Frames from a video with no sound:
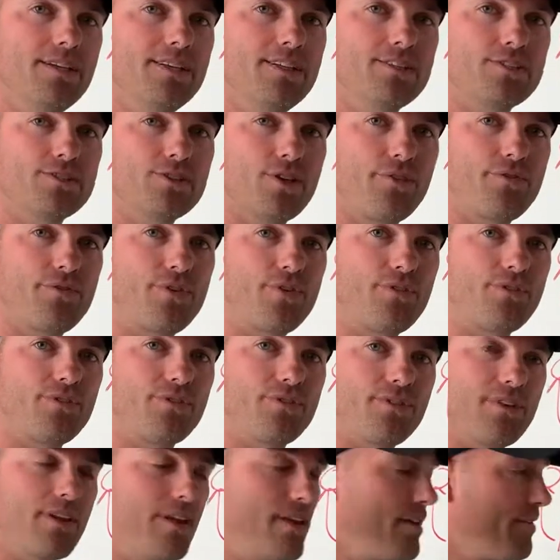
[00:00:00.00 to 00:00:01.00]
So
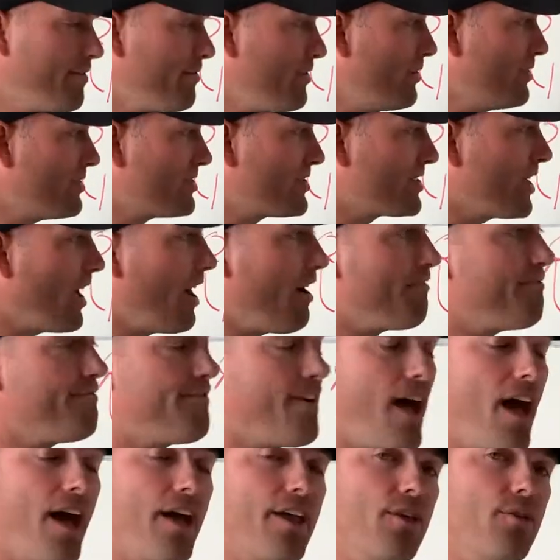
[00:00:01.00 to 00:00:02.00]
if you saw
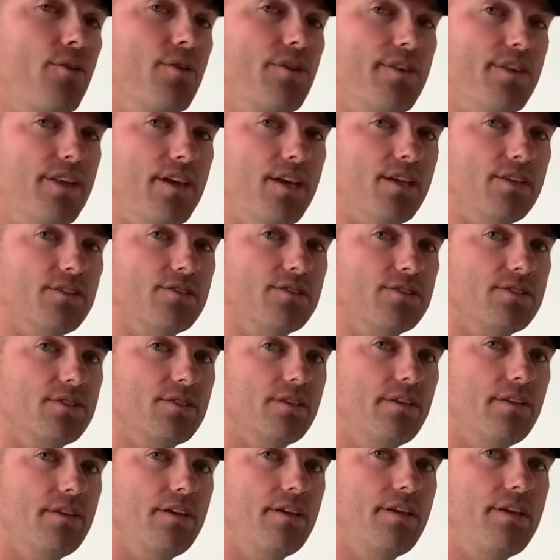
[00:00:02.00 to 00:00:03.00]
value in
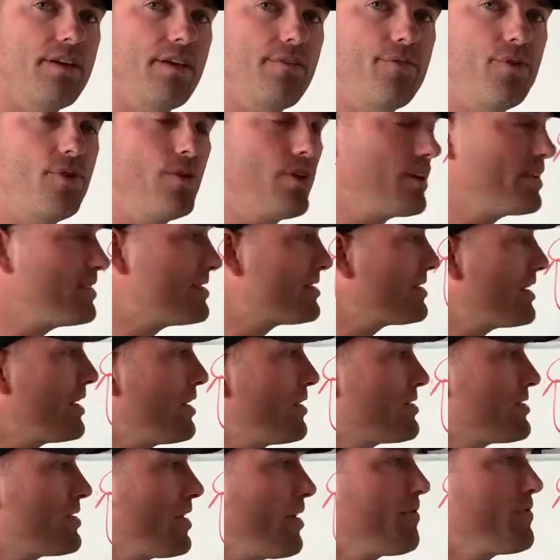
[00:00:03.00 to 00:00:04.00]
this, if you can see
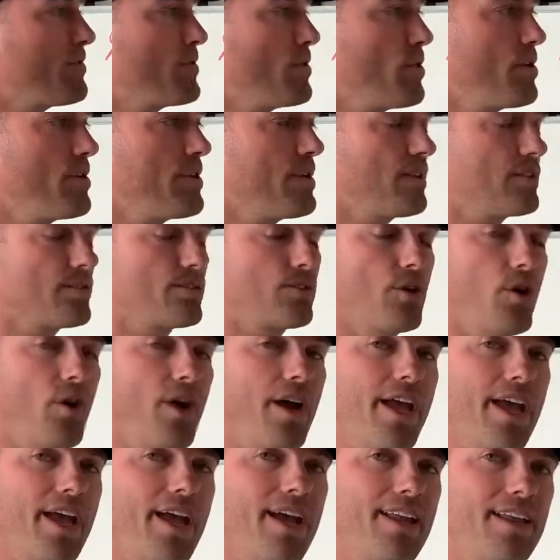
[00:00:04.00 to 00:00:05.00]
yourself doing this, go
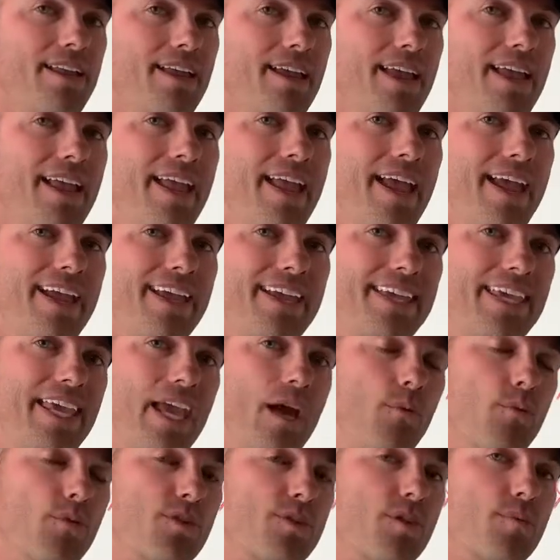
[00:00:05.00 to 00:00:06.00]
ahead and
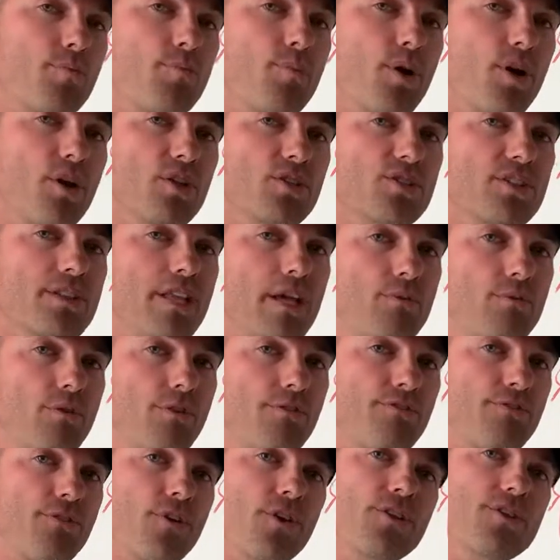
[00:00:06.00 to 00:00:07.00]
get with the person that
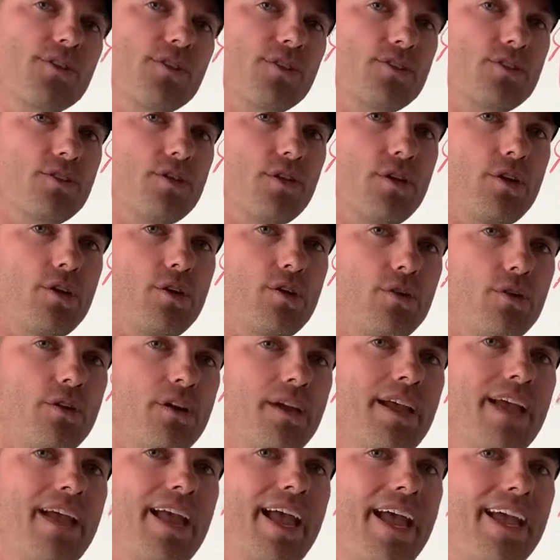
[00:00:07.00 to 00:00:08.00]
referred this to
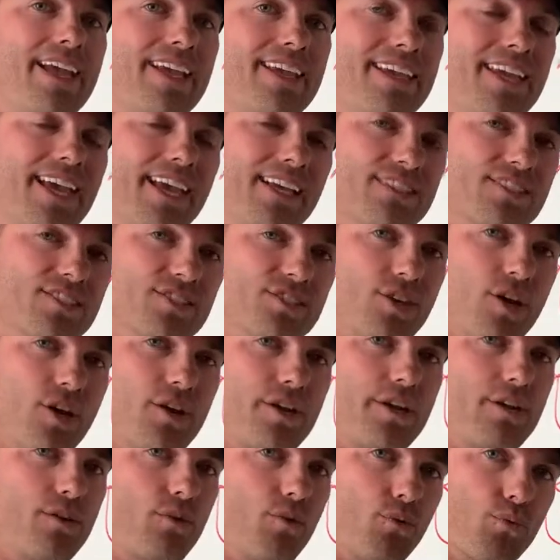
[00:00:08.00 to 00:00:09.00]
you and get
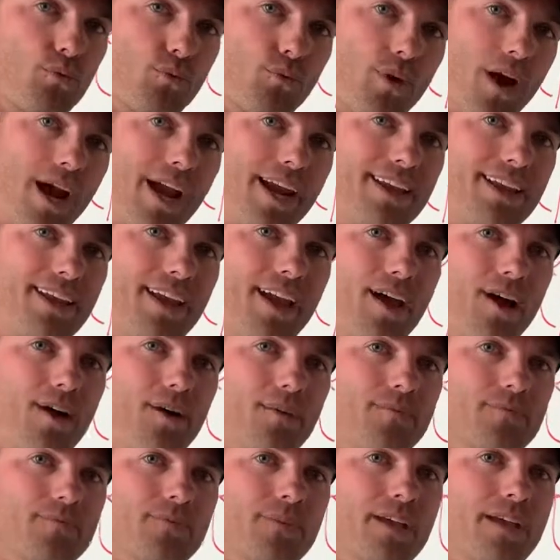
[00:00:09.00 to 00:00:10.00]
started right
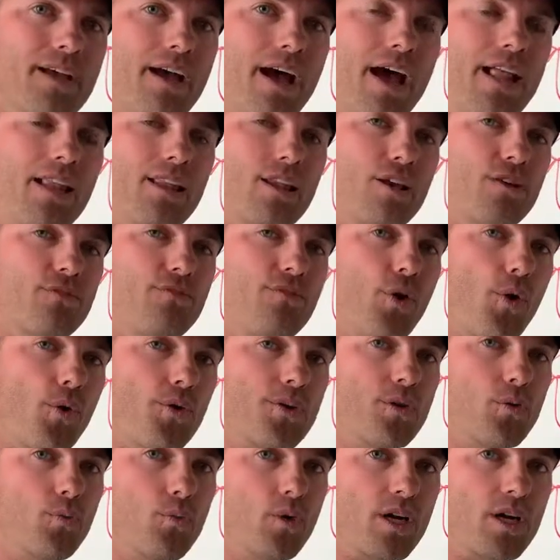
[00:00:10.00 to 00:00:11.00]
now. I look
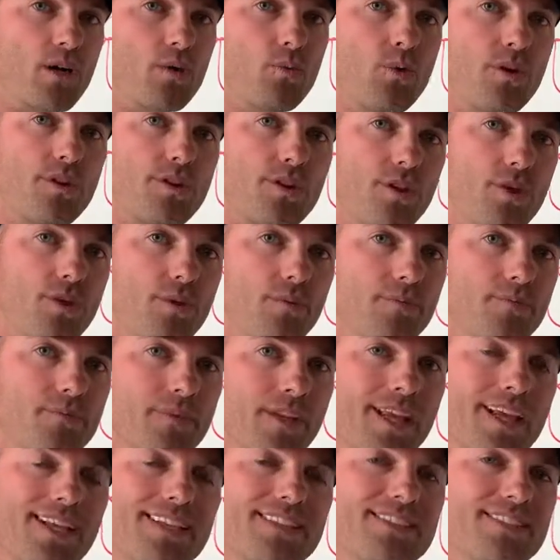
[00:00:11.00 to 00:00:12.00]
forward to working with you
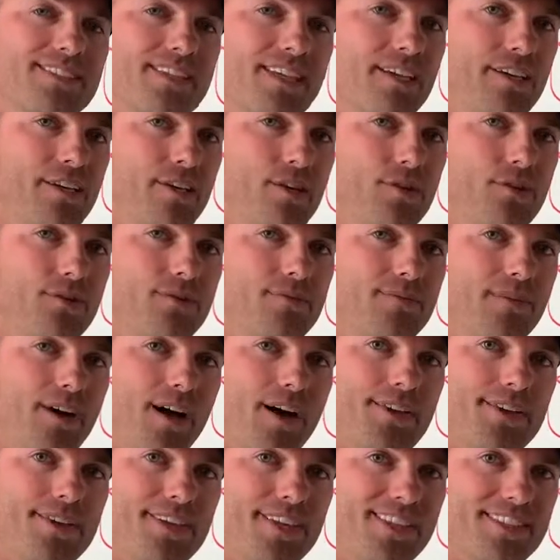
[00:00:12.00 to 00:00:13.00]
and seeing you
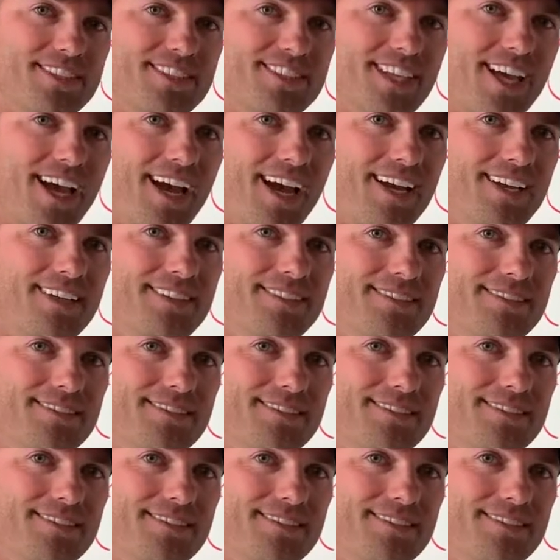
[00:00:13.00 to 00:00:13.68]
on the inside.